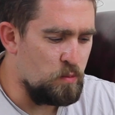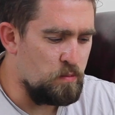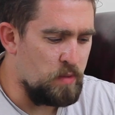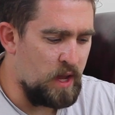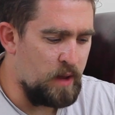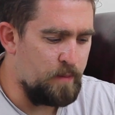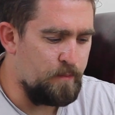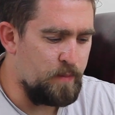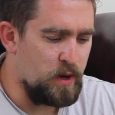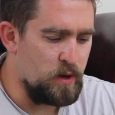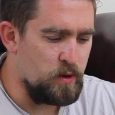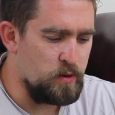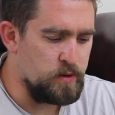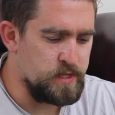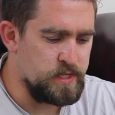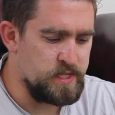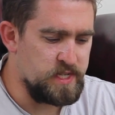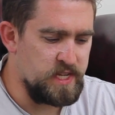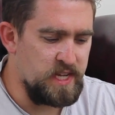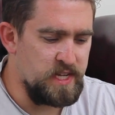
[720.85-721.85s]
pepper or
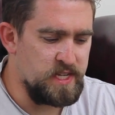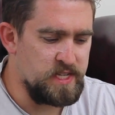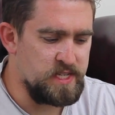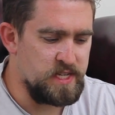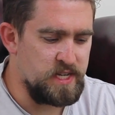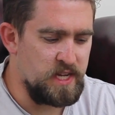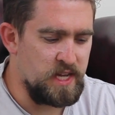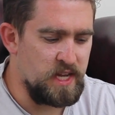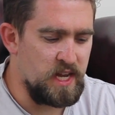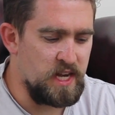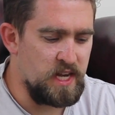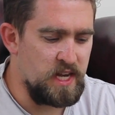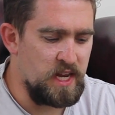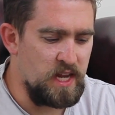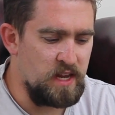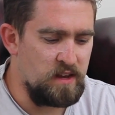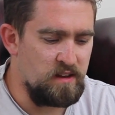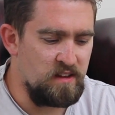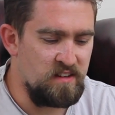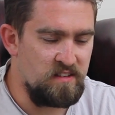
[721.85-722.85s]
seasoning
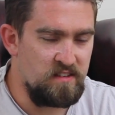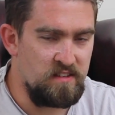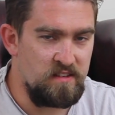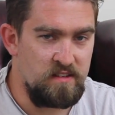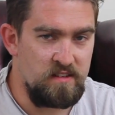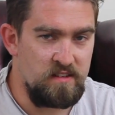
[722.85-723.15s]
needed.